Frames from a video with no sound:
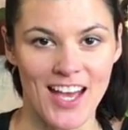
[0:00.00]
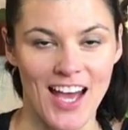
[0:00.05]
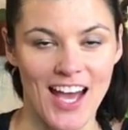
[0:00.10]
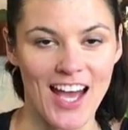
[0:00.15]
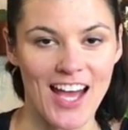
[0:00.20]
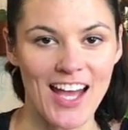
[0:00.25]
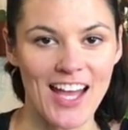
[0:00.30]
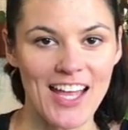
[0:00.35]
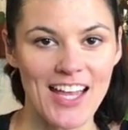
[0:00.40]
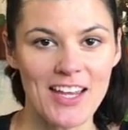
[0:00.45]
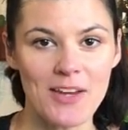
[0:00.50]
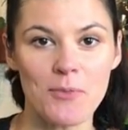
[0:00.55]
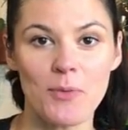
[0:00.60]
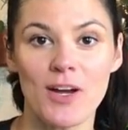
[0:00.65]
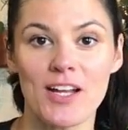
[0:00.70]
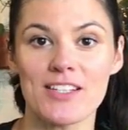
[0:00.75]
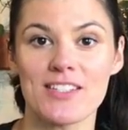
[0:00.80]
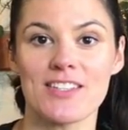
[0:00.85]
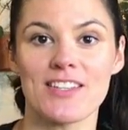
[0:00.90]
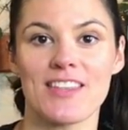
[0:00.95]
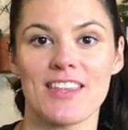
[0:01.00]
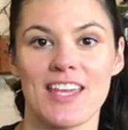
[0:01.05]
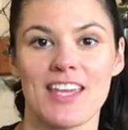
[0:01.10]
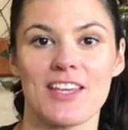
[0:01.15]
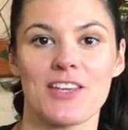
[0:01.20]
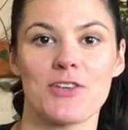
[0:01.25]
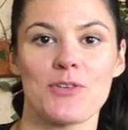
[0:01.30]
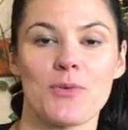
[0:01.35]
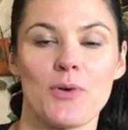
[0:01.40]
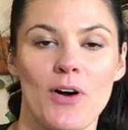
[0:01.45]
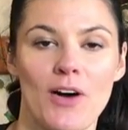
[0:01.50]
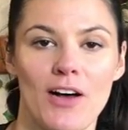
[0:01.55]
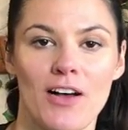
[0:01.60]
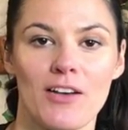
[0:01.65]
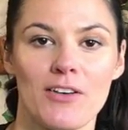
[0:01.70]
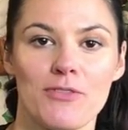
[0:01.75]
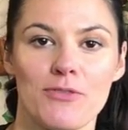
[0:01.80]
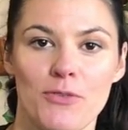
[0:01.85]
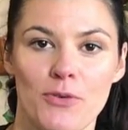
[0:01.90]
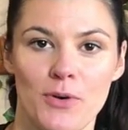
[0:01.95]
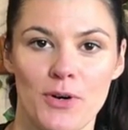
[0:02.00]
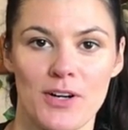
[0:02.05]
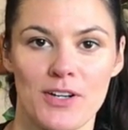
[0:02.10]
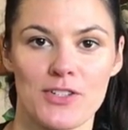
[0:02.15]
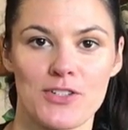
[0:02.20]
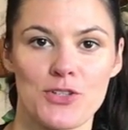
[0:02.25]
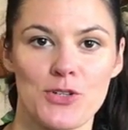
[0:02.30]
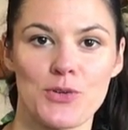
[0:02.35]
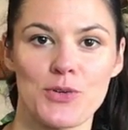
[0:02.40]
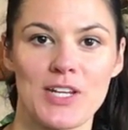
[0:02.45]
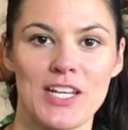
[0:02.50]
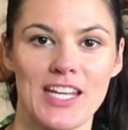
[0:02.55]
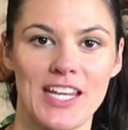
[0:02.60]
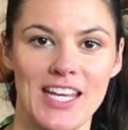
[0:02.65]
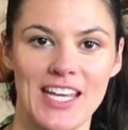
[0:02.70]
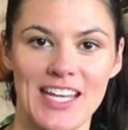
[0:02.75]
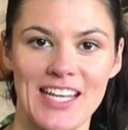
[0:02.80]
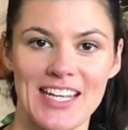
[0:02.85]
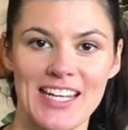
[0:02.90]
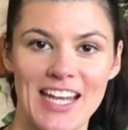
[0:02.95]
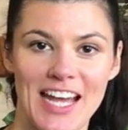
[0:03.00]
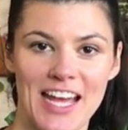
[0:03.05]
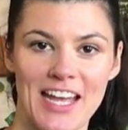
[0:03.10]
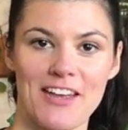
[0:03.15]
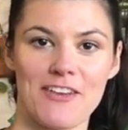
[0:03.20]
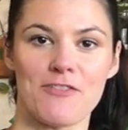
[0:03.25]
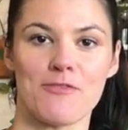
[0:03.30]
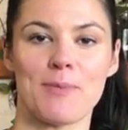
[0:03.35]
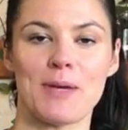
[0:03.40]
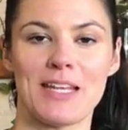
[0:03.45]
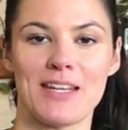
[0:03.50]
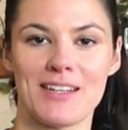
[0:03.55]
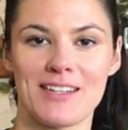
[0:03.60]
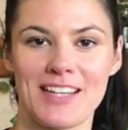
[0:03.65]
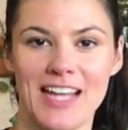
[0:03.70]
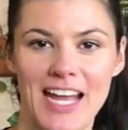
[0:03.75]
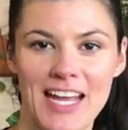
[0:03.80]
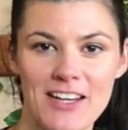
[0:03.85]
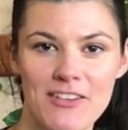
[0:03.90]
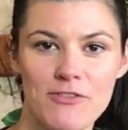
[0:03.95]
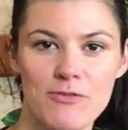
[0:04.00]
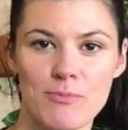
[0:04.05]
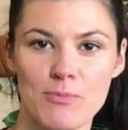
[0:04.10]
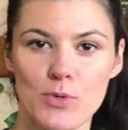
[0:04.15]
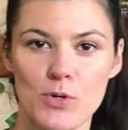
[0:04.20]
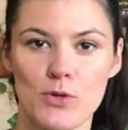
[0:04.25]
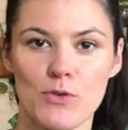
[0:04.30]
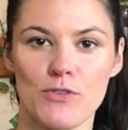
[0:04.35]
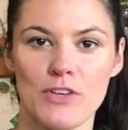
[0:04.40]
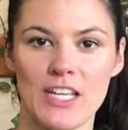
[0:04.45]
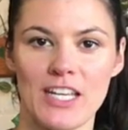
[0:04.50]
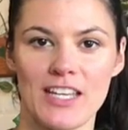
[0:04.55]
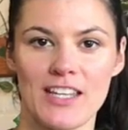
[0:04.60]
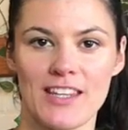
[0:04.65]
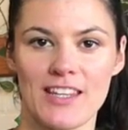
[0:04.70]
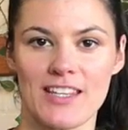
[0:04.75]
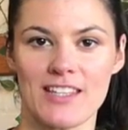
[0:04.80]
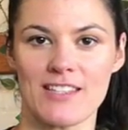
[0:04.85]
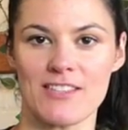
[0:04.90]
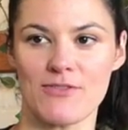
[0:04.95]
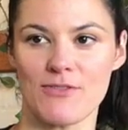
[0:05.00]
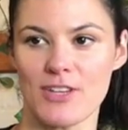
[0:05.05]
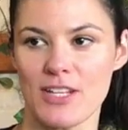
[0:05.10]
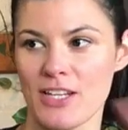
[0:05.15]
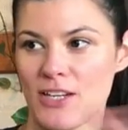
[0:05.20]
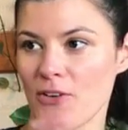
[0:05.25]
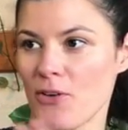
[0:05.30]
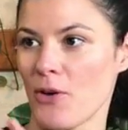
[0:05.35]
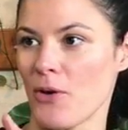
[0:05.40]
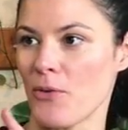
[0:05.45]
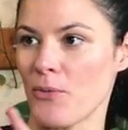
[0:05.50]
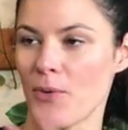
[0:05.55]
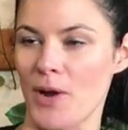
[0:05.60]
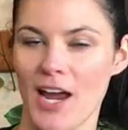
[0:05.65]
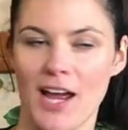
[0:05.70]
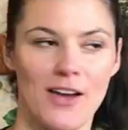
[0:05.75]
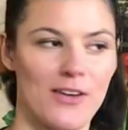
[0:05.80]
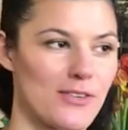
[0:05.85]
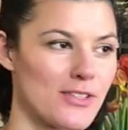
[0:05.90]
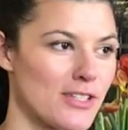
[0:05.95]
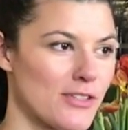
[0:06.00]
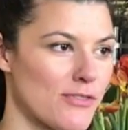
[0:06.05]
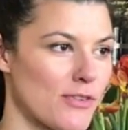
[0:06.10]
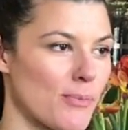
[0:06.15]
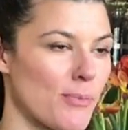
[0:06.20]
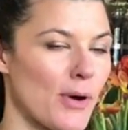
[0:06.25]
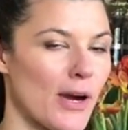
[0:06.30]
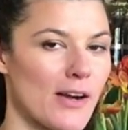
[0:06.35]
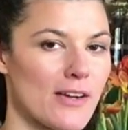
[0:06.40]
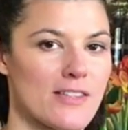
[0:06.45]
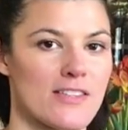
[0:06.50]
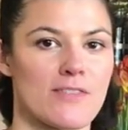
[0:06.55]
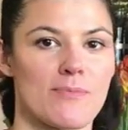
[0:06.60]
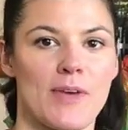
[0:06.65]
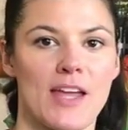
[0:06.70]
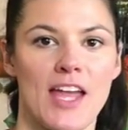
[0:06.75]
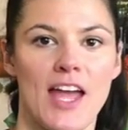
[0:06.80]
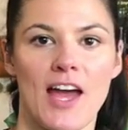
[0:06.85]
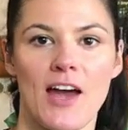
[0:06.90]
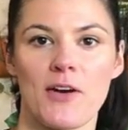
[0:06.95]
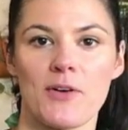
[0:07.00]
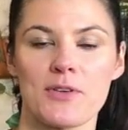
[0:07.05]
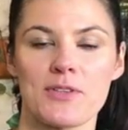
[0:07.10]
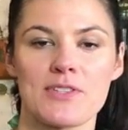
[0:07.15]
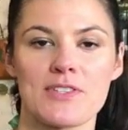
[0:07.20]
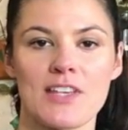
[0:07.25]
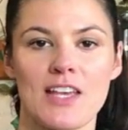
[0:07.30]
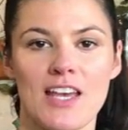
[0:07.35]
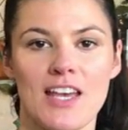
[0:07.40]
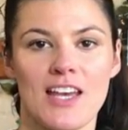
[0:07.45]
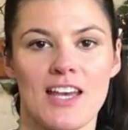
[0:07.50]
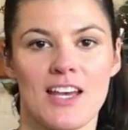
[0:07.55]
I want to thank you all for tuning in. I have been kind of moving this video around different parts of my house,